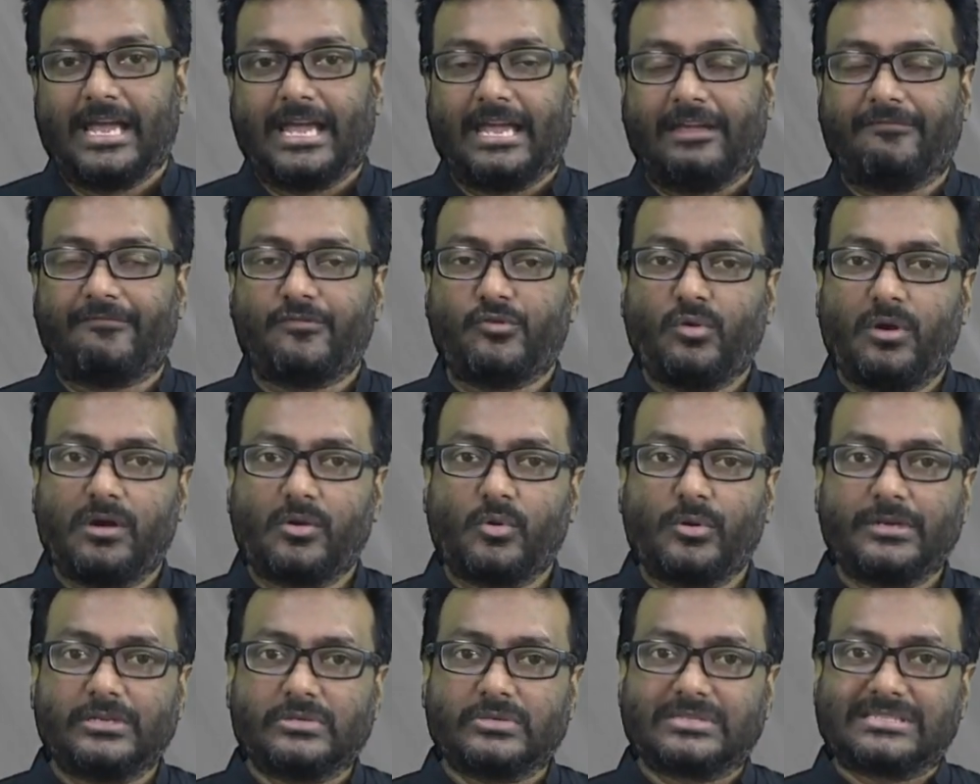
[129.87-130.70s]
If you are
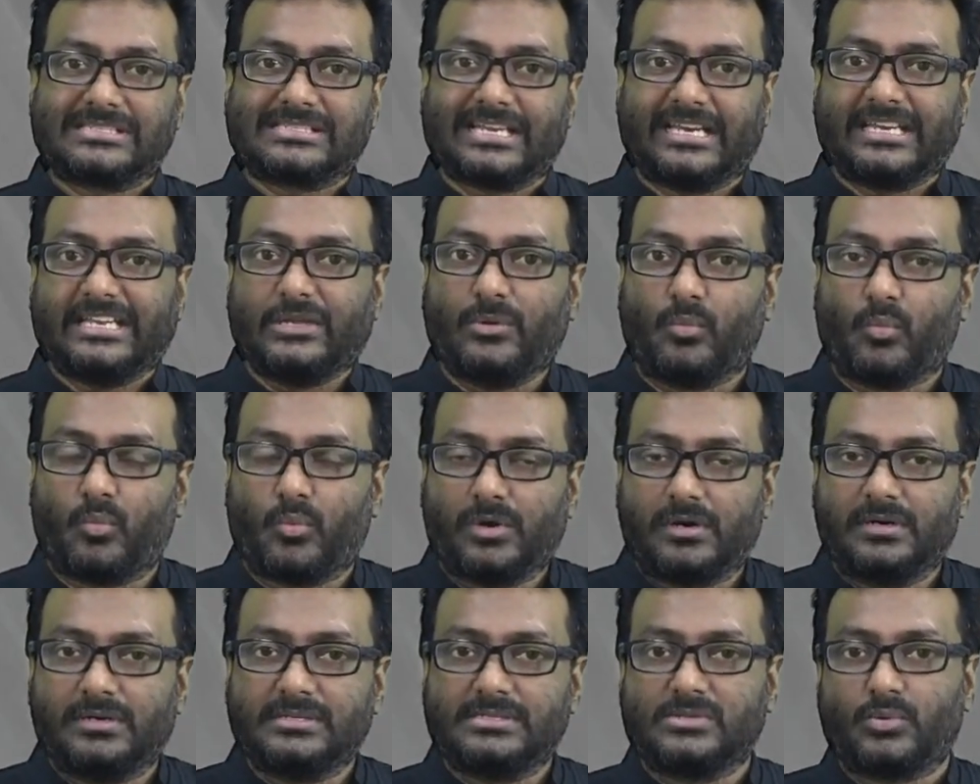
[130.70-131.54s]
going to study
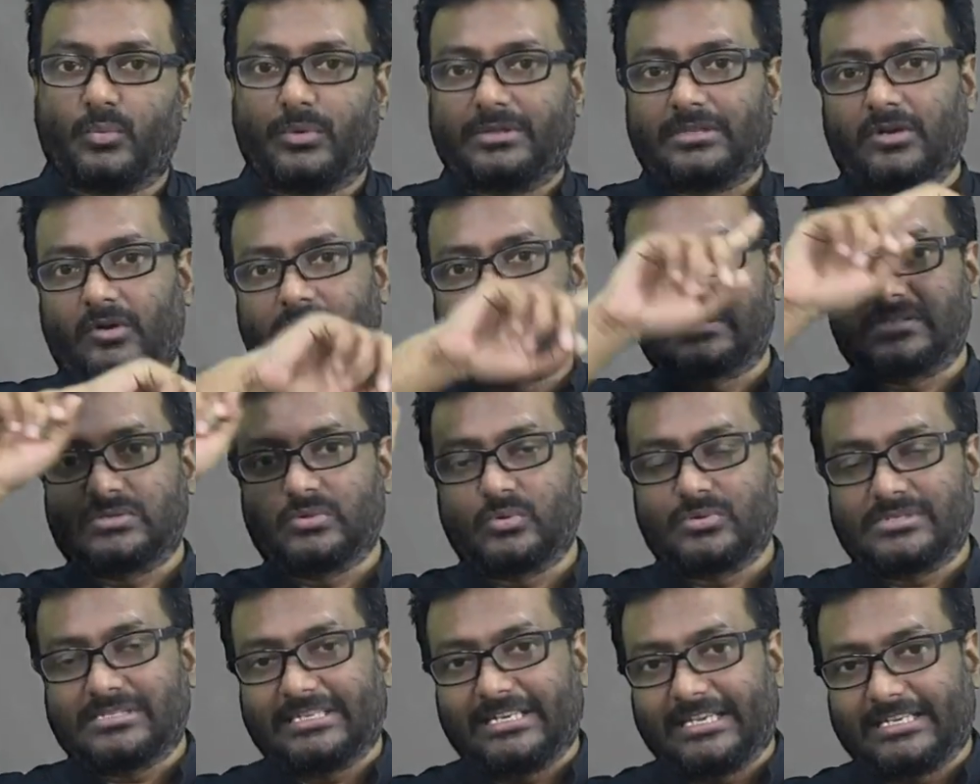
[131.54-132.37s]
words without
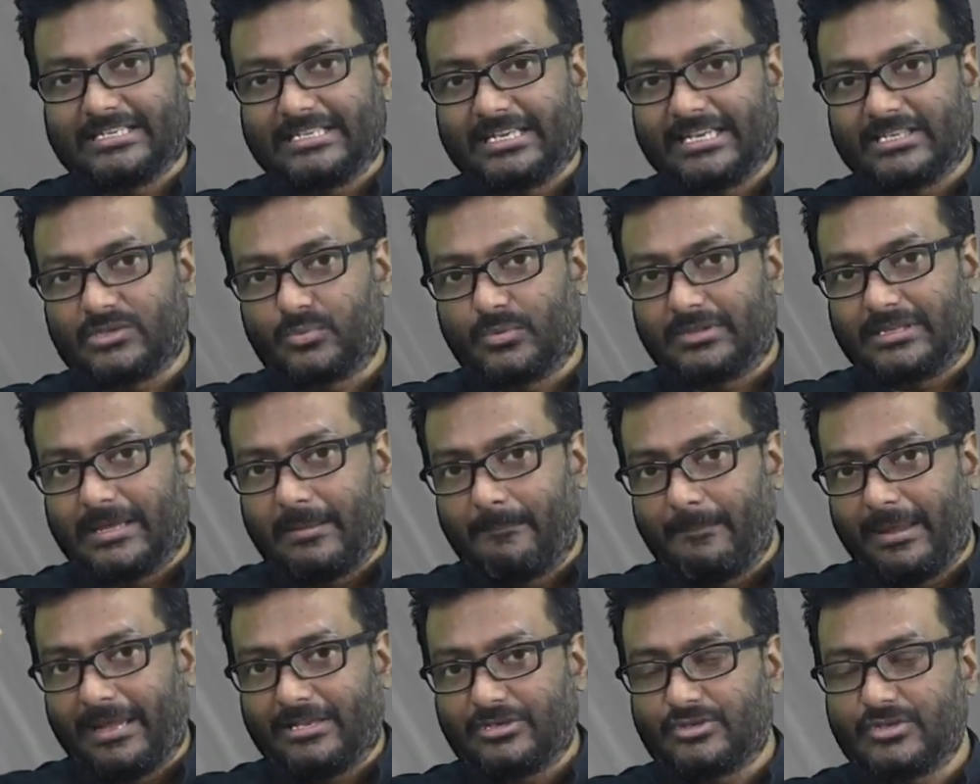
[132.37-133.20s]
associating it with
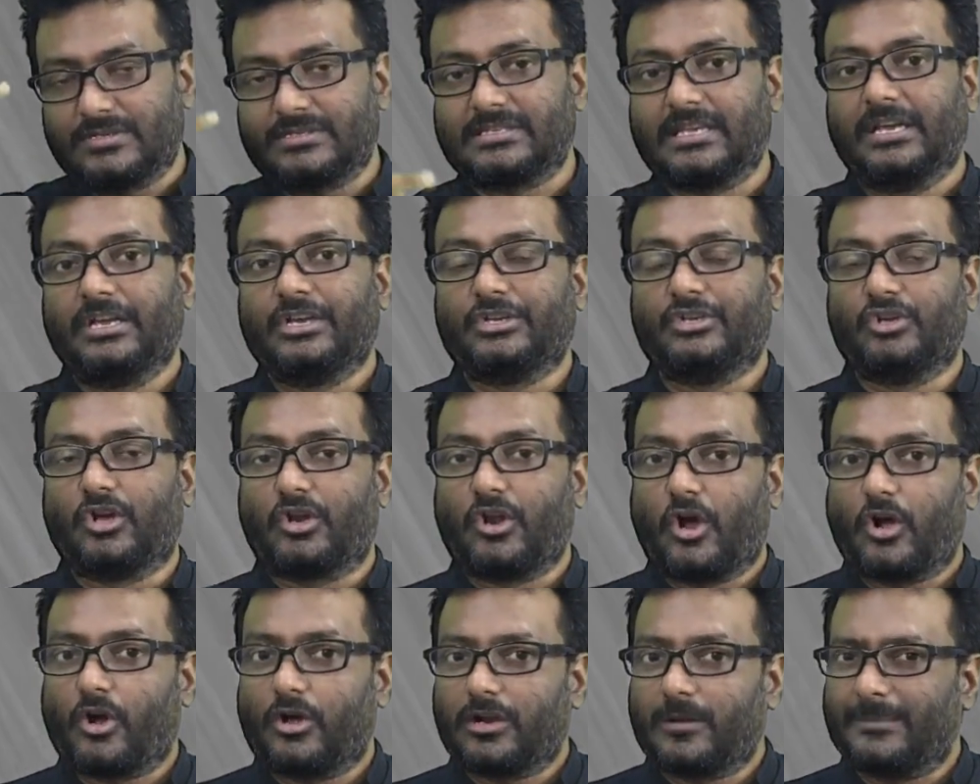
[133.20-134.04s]
images, you're
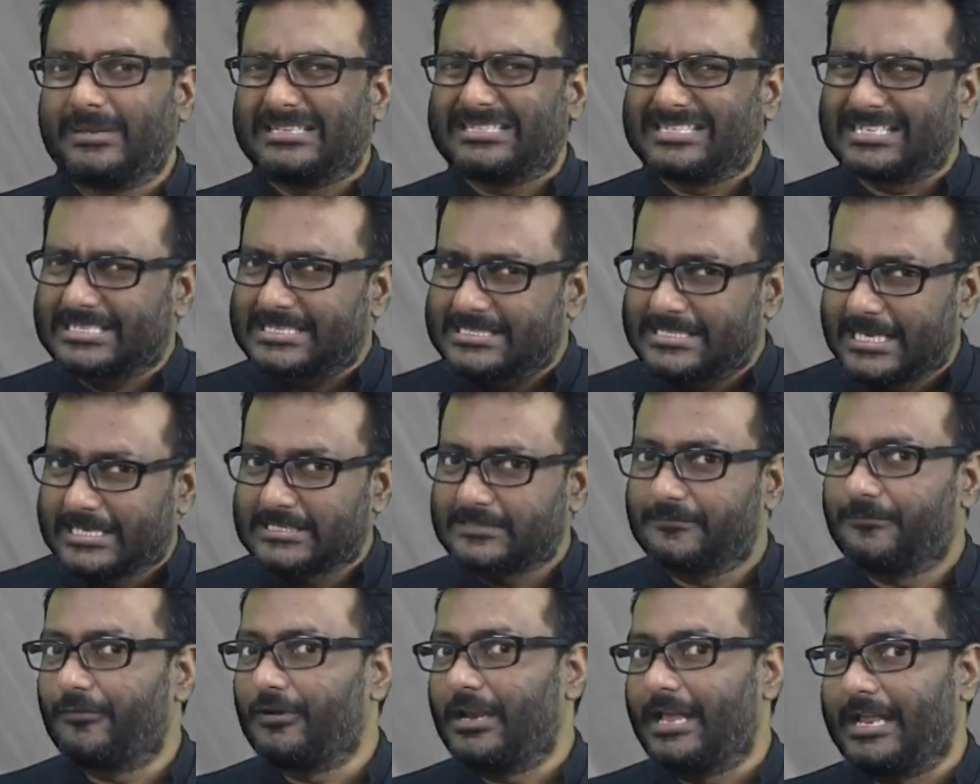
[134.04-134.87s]
not going to be
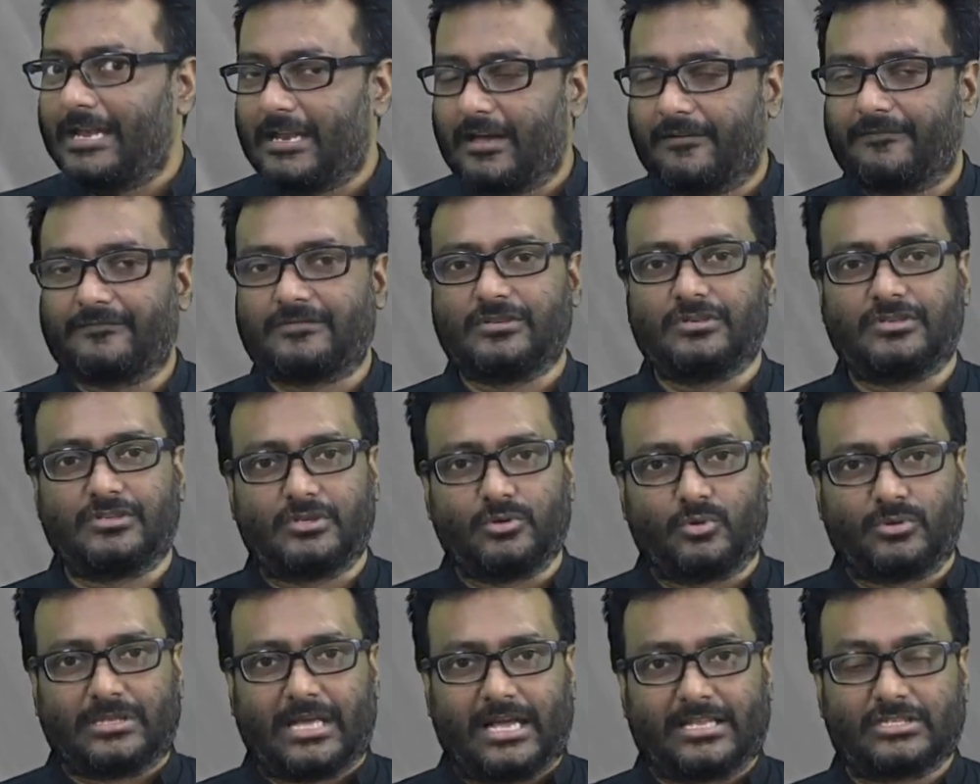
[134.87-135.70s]
successful enough to
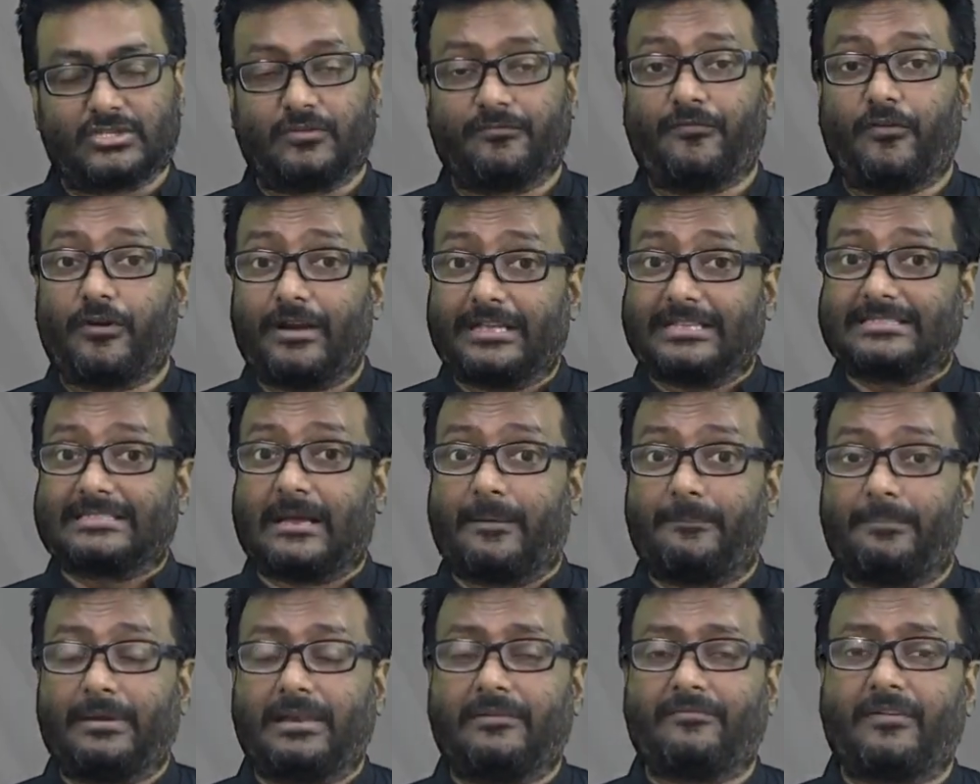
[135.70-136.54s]
do that. So for
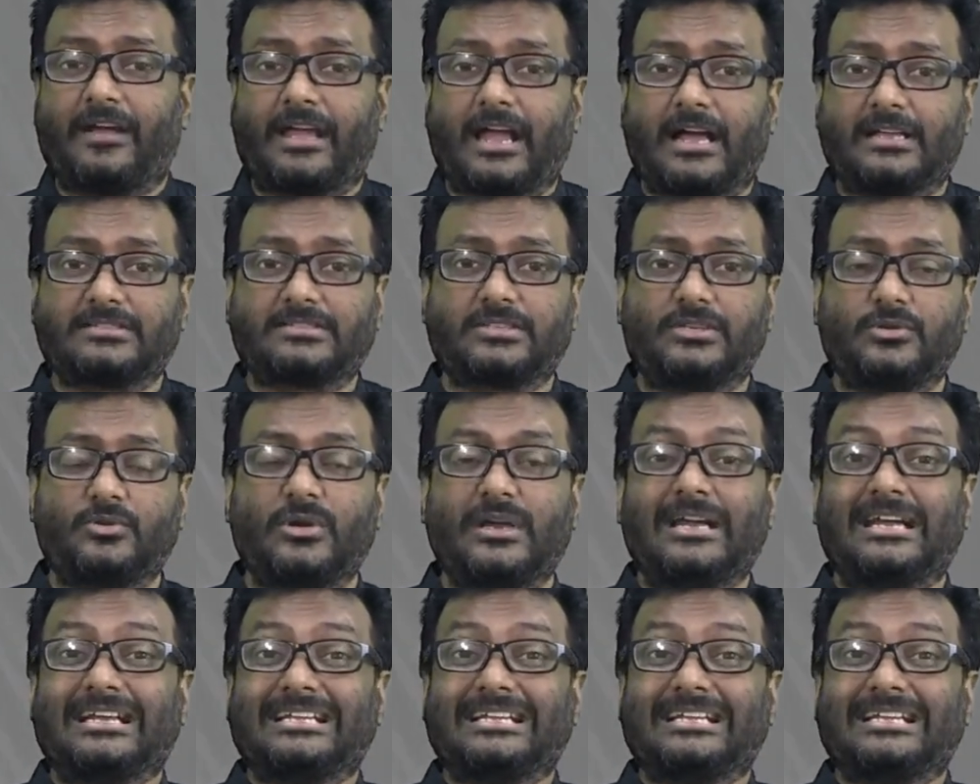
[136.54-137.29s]
example, if I ask you,